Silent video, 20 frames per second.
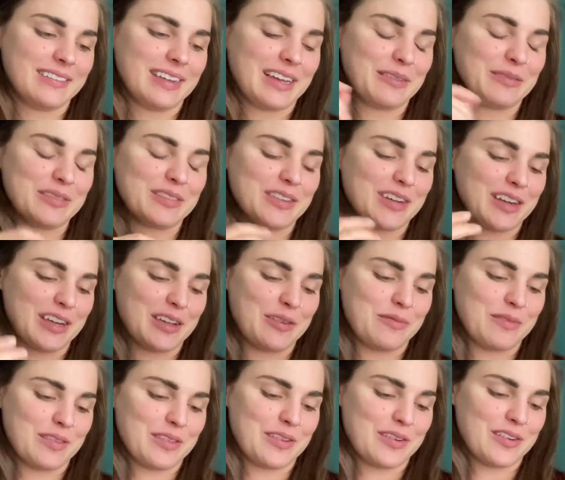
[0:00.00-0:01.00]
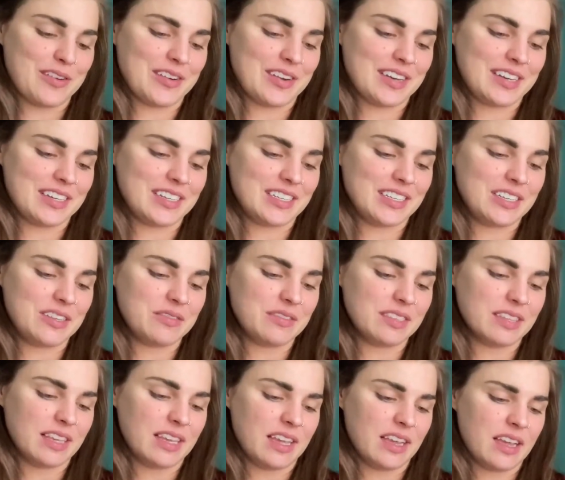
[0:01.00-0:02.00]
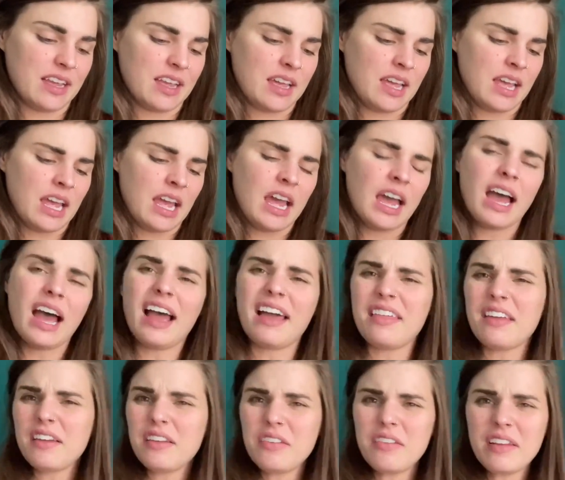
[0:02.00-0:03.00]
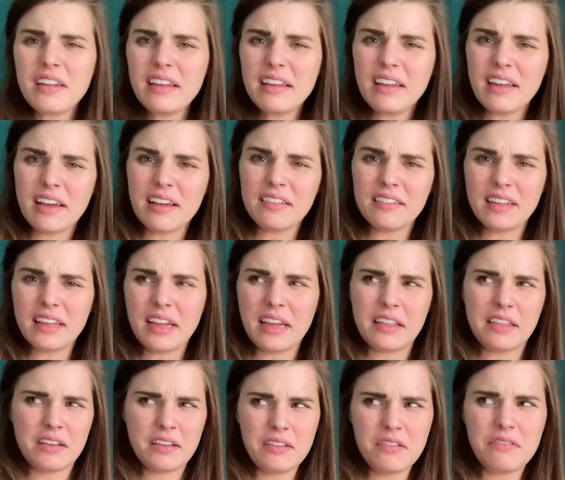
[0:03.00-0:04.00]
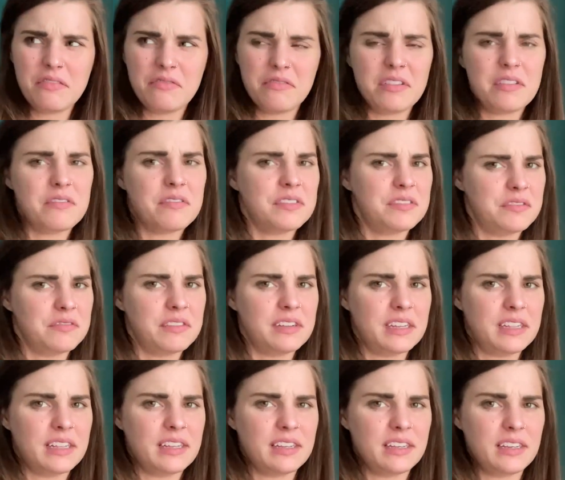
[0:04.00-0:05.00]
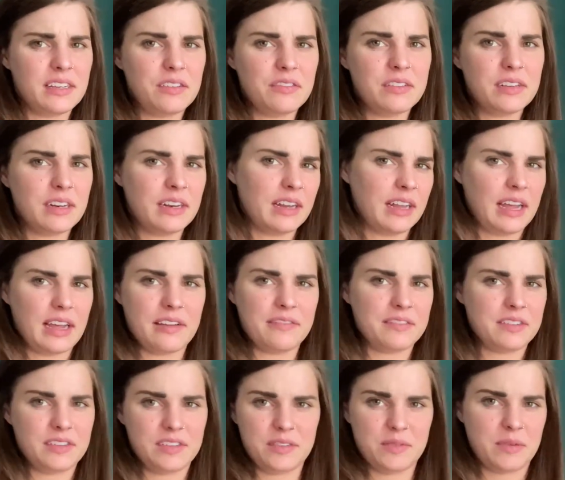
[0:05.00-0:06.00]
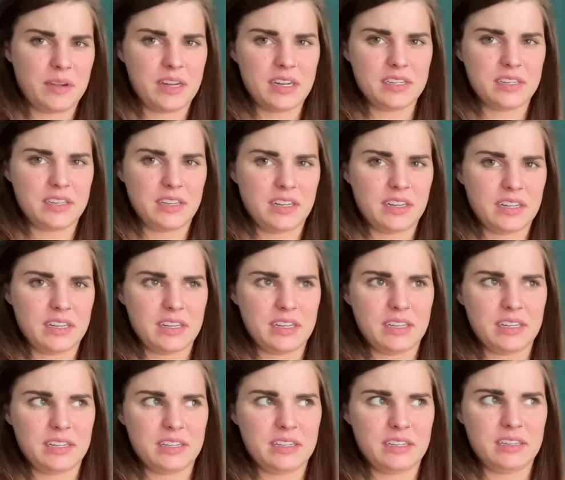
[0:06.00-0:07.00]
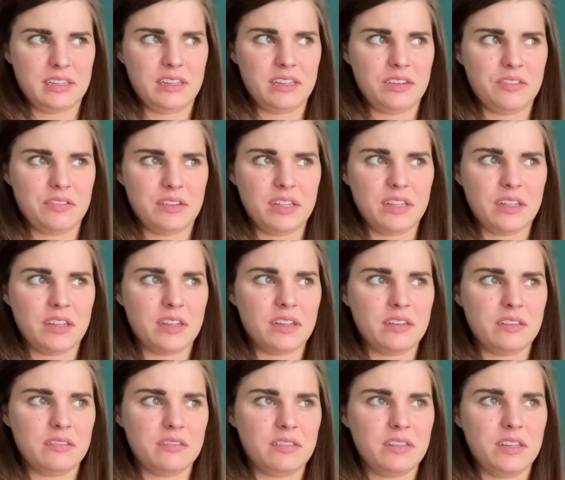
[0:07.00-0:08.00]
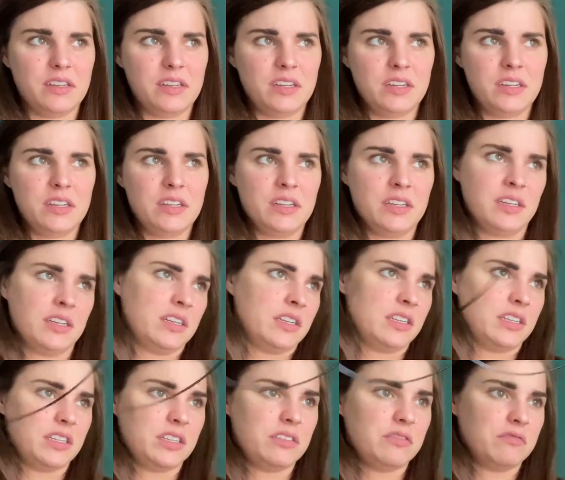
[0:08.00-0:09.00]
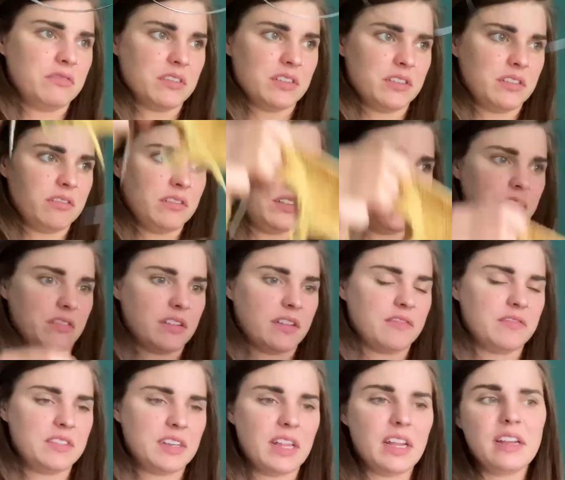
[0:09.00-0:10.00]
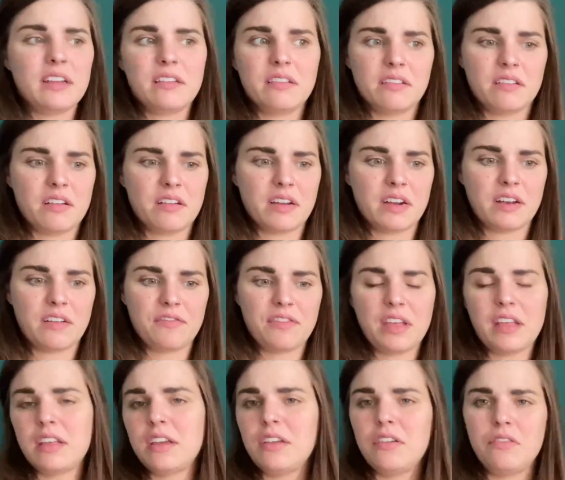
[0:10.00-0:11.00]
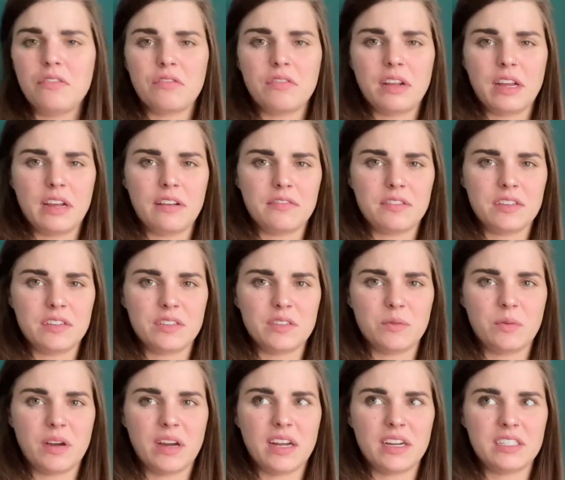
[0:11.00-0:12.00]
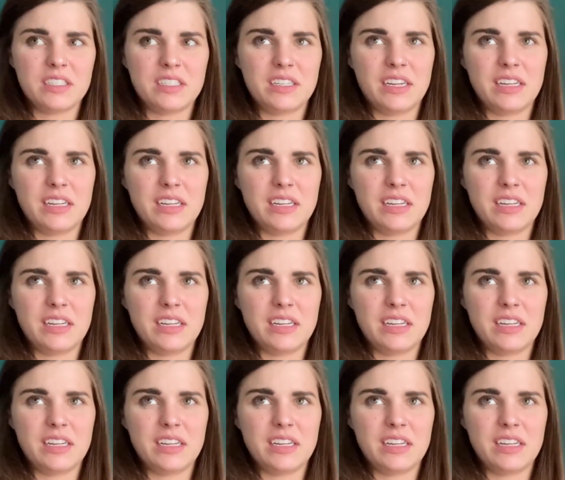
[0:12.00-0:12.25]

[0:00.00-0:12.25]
I was talking with her, and she was like, I thought you didn't have, like, I thought you knew what you were doing, that like you didn't have to swatch. Like, you know, I thought you were, you know, have knit long enough that like you don't have to swatch.